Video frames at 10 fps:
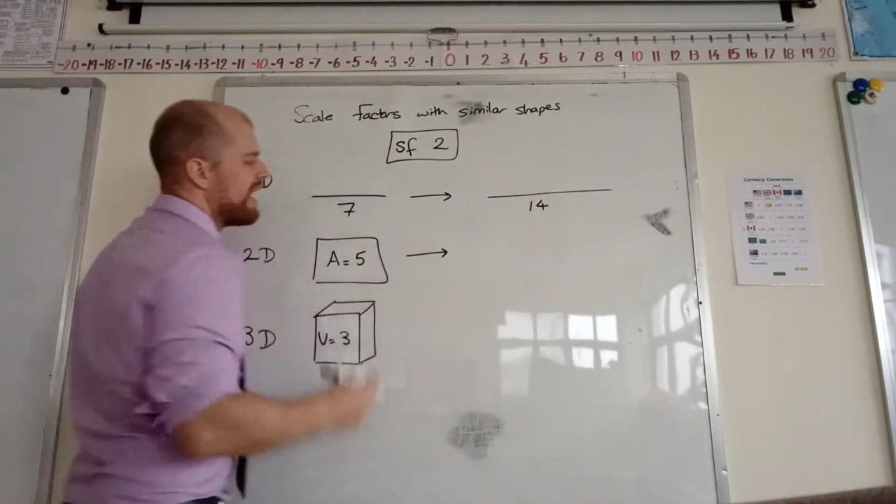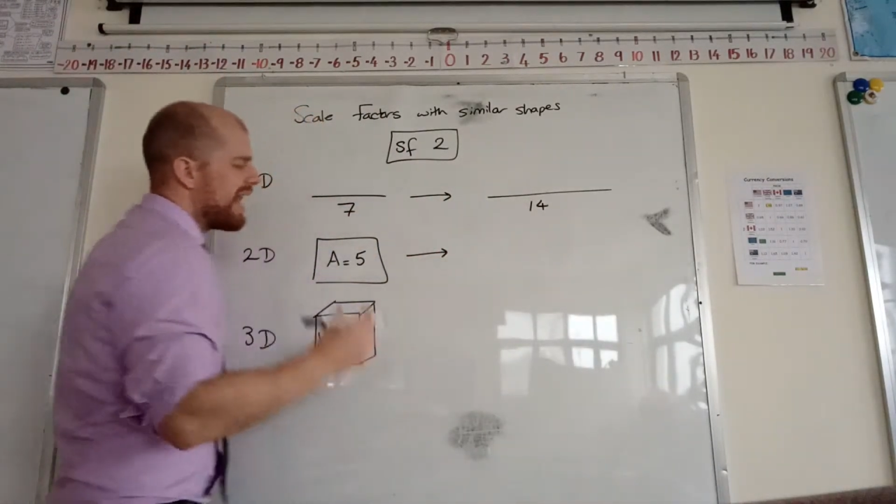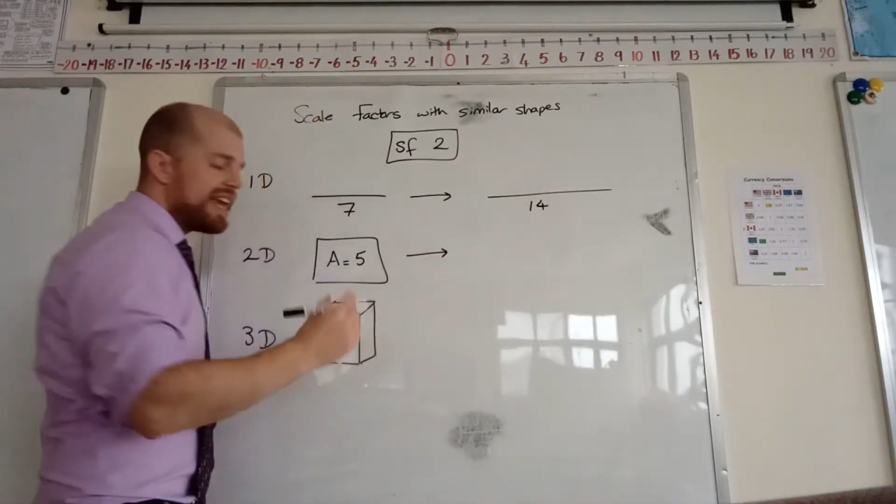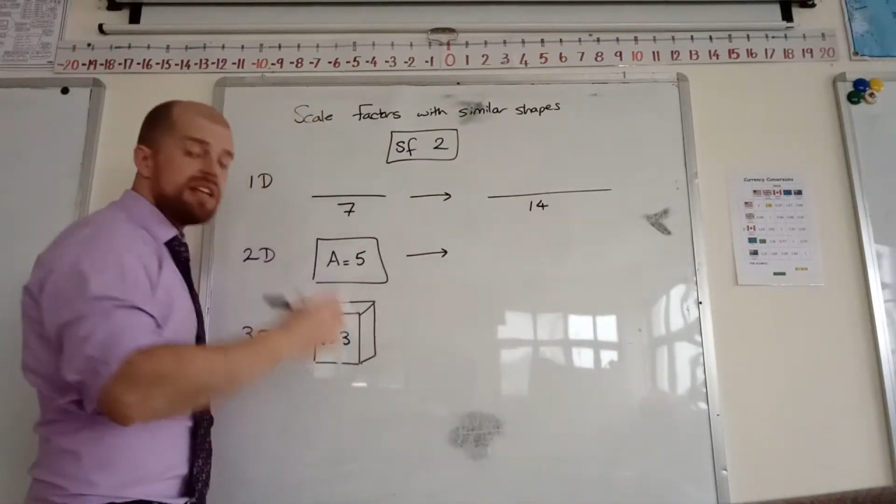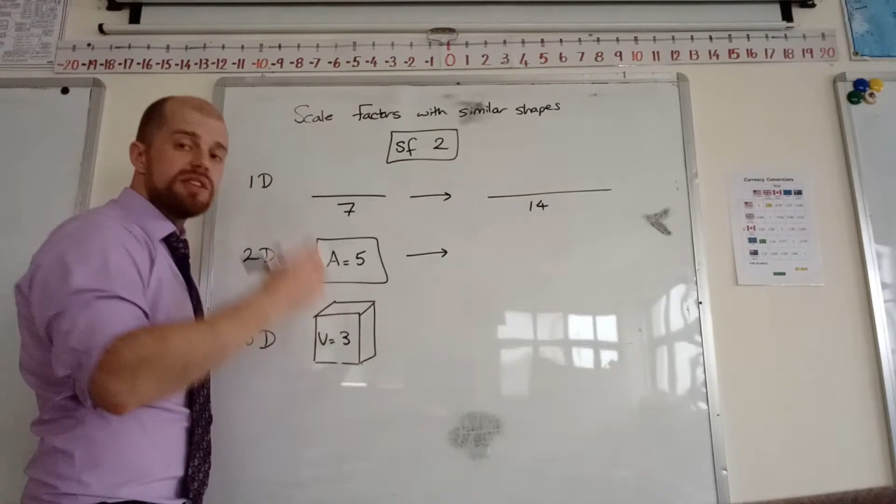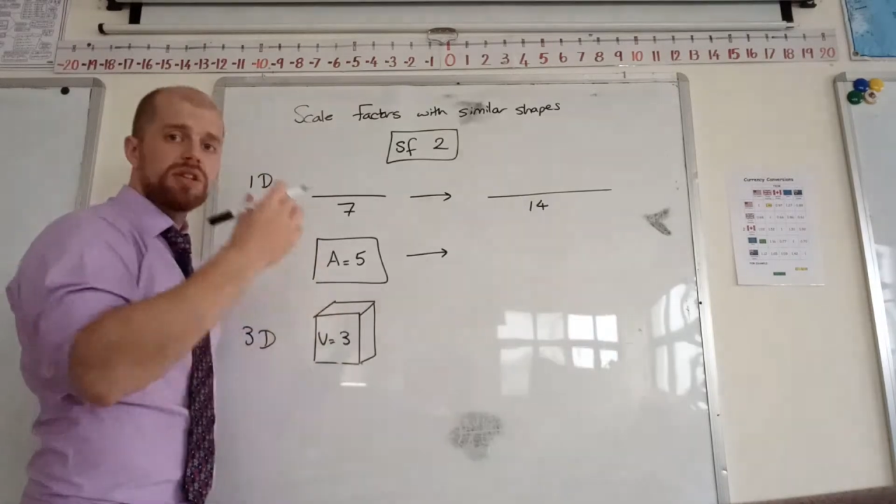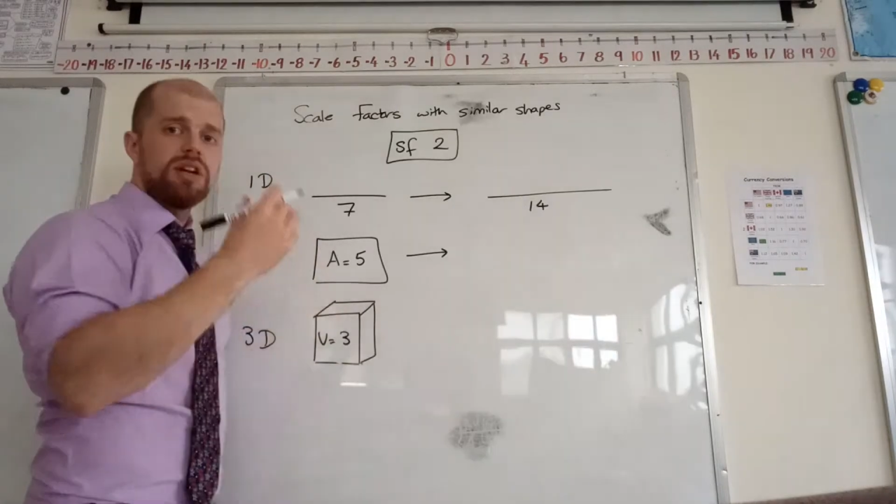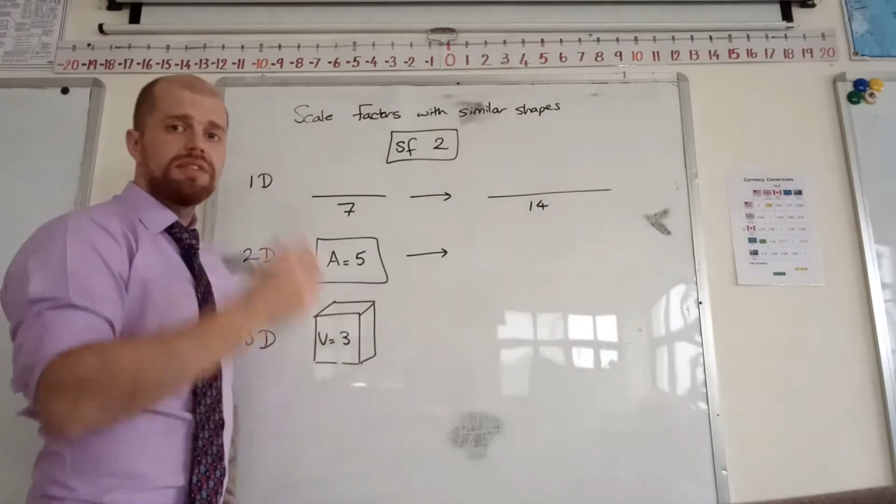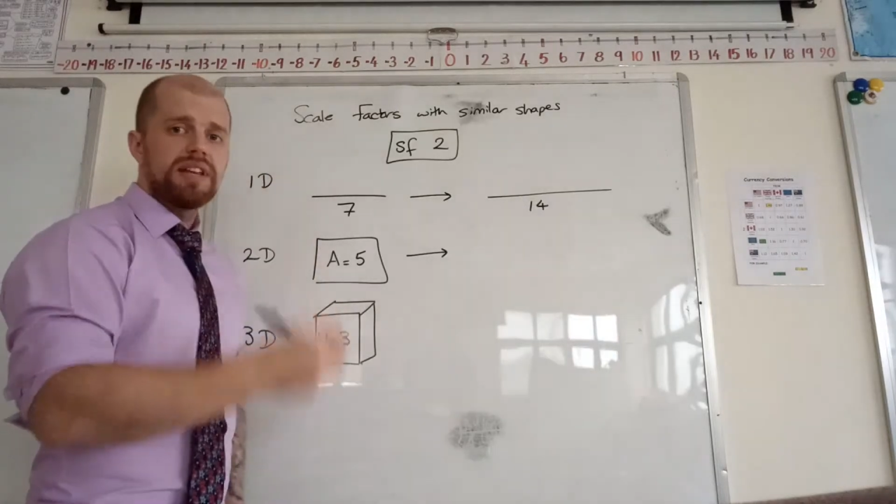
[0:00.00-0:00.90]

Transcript: each of